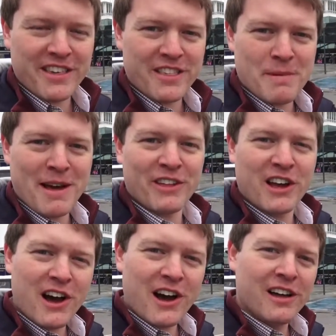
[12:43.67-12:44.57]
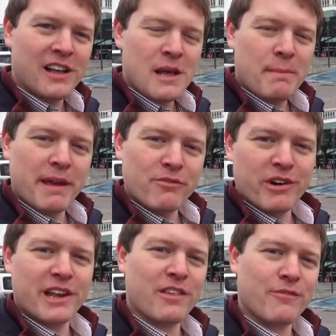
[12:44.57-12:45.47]
It's about the car being
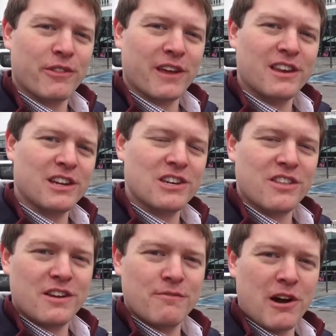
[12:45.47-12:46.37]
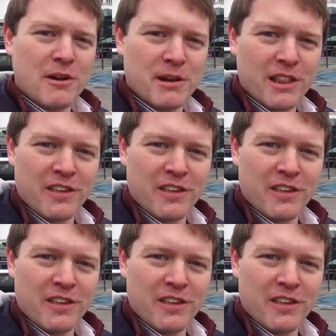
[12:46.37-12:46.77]
right for the conditions and environment